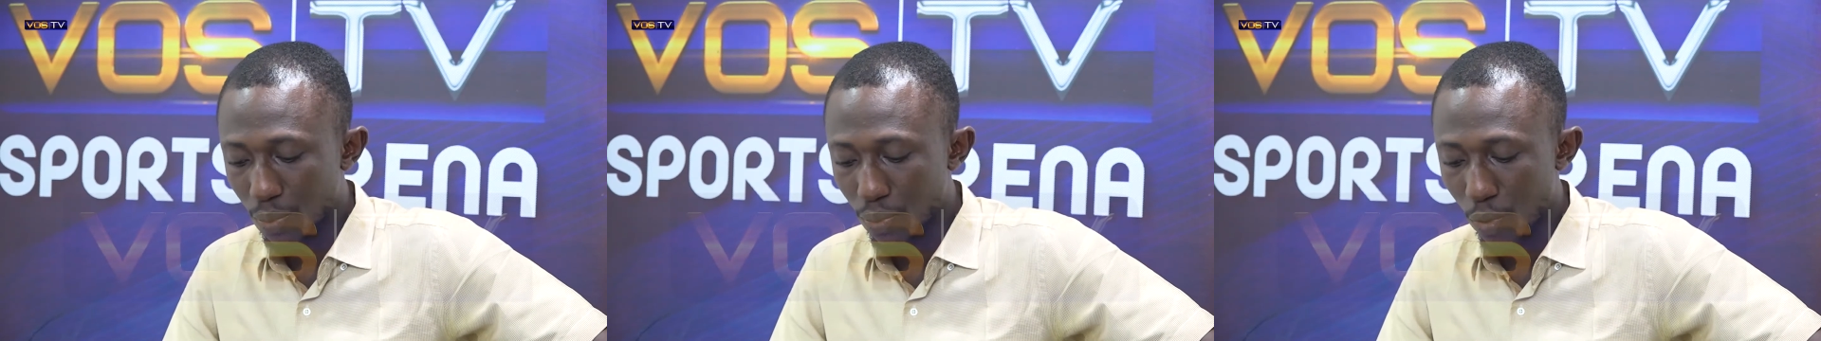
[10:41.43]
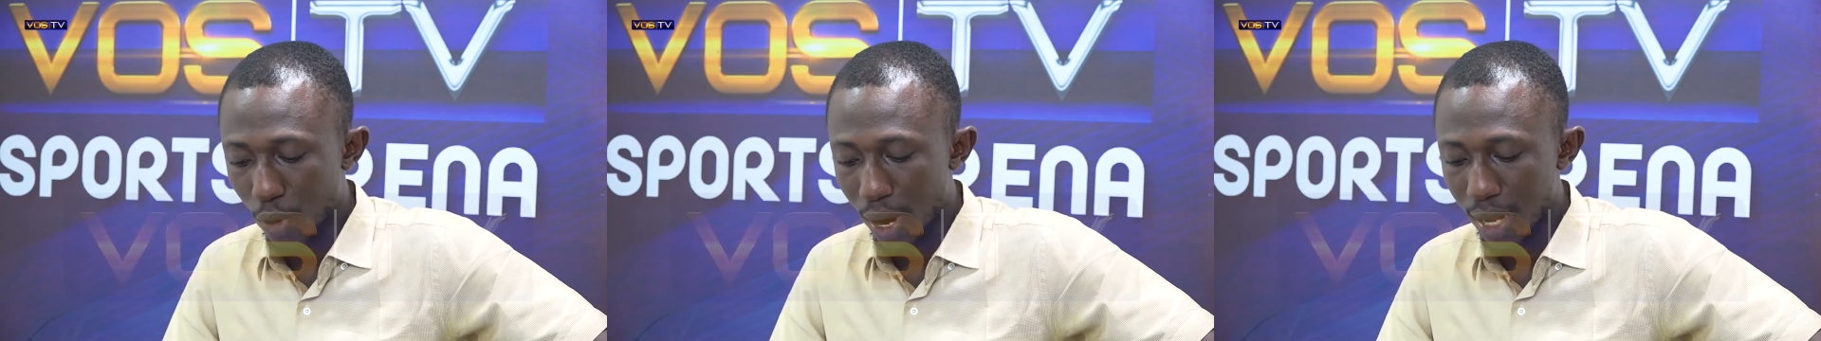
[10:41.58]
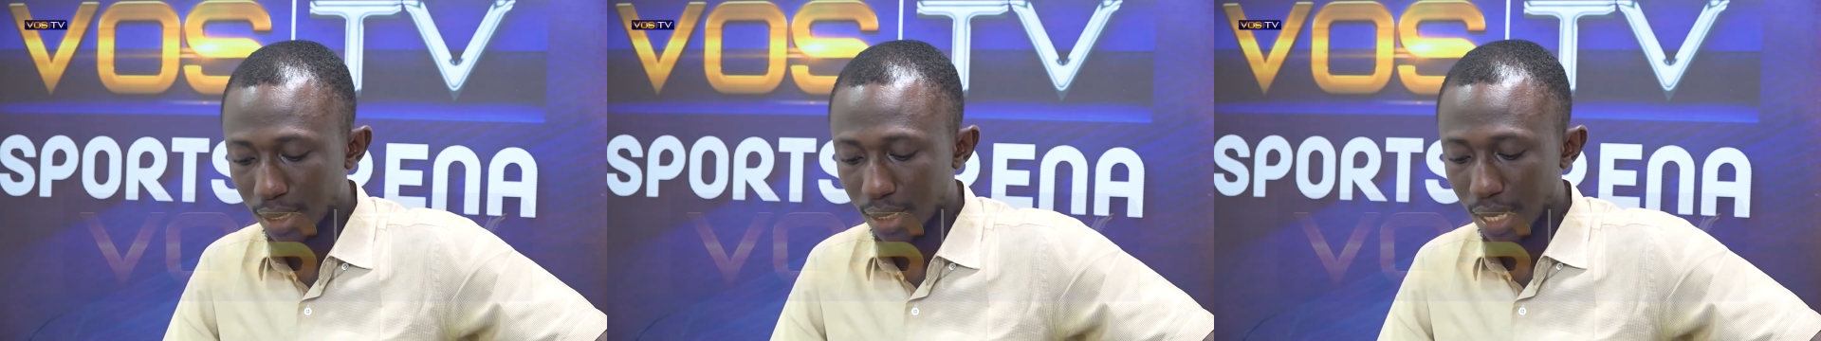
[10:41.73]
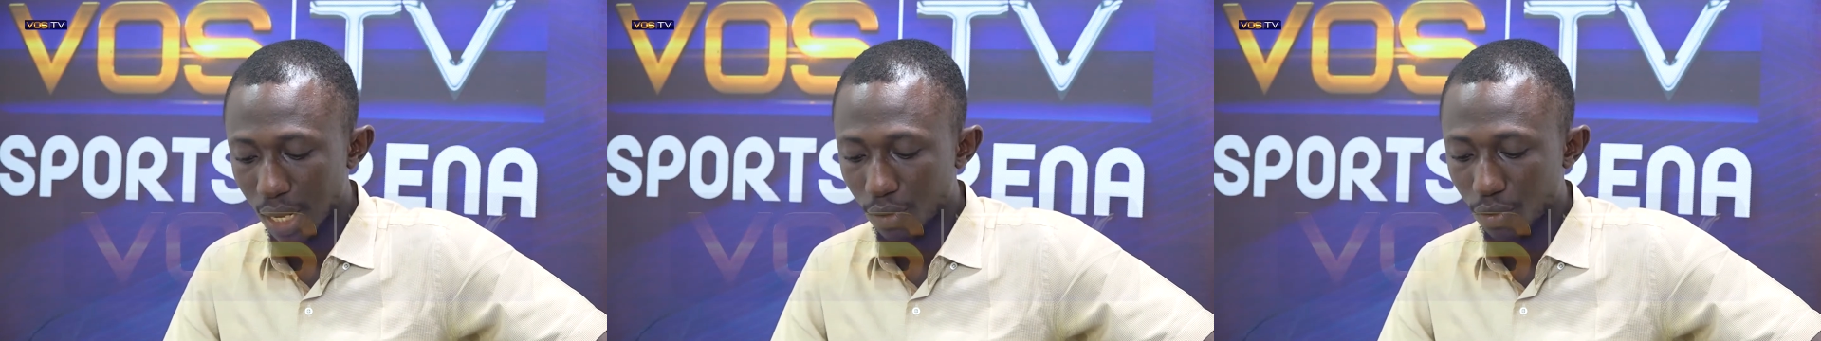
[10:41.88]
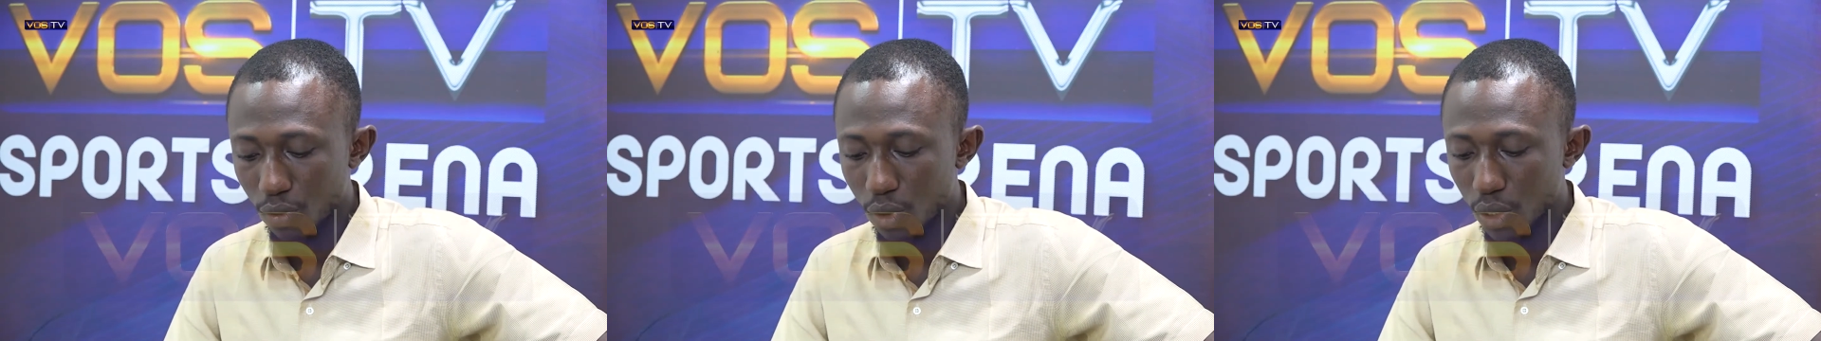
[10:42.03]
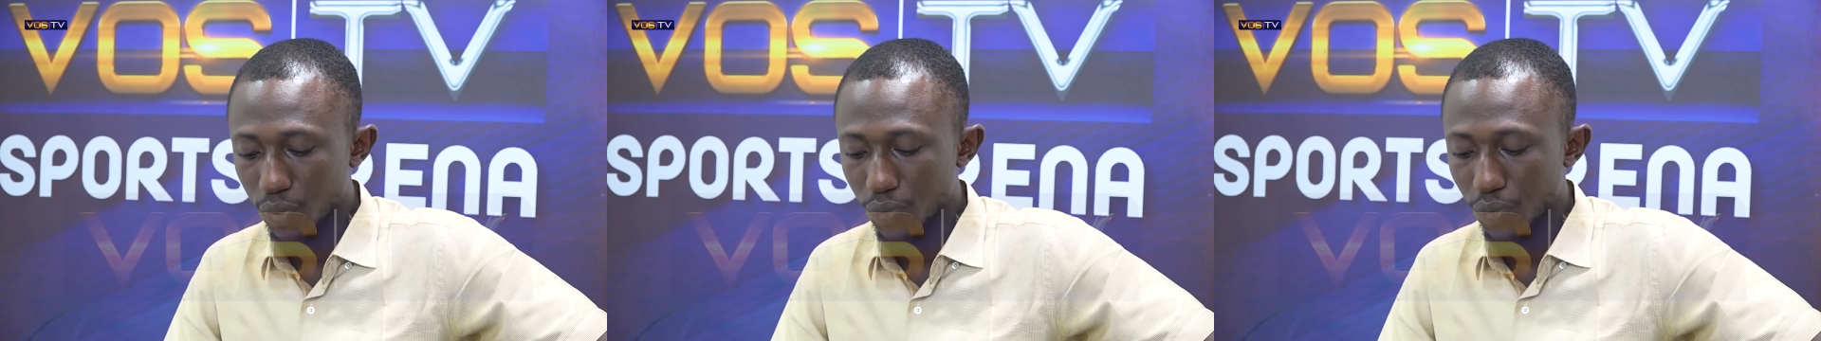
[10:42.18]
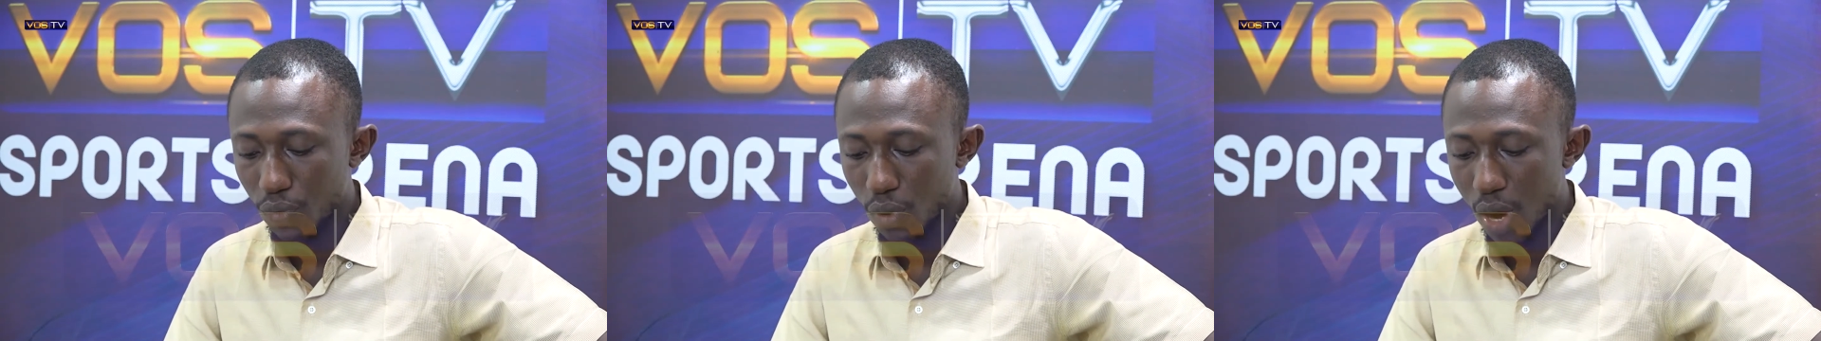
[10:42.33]
points, and of
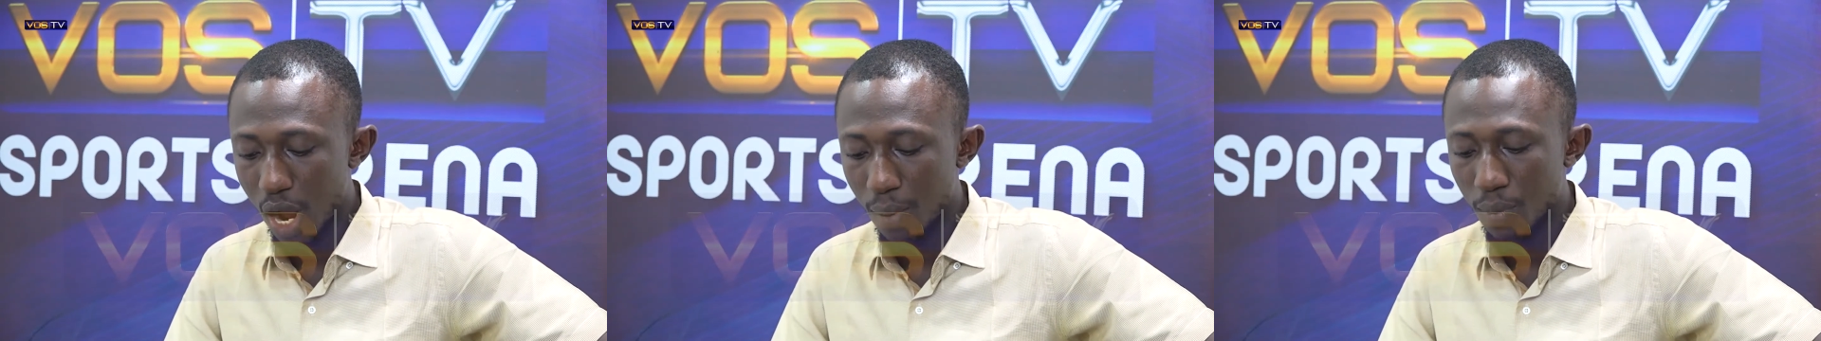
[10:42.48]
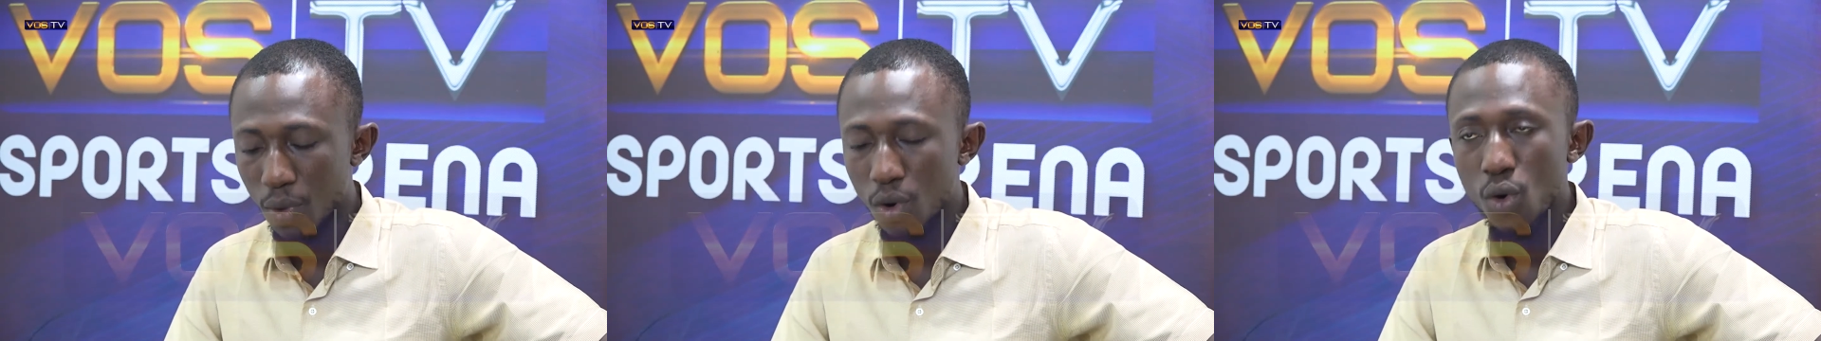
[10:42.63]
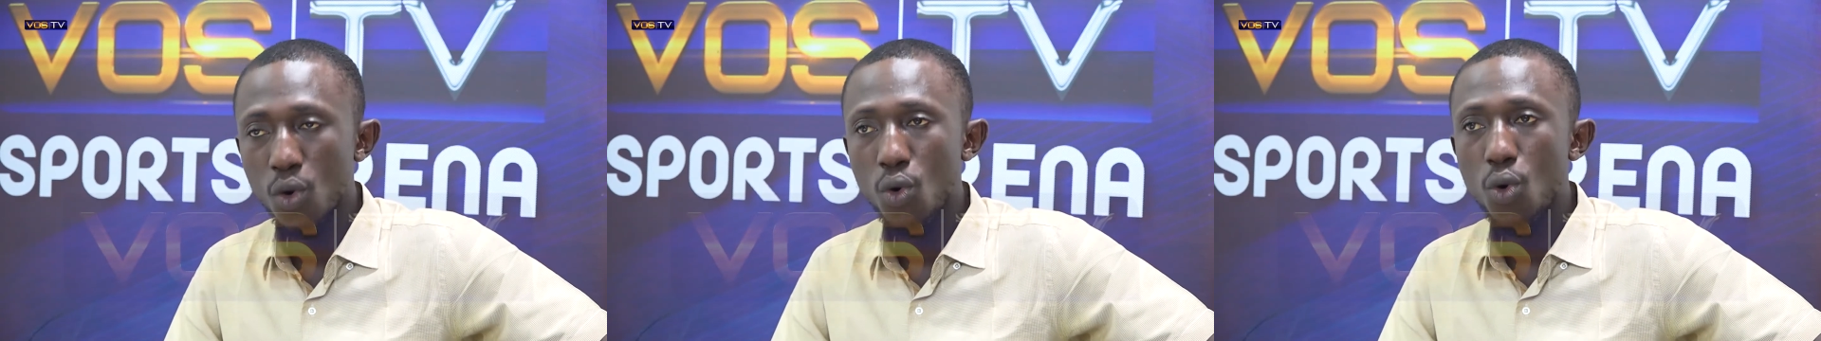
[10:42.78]
course Fulham,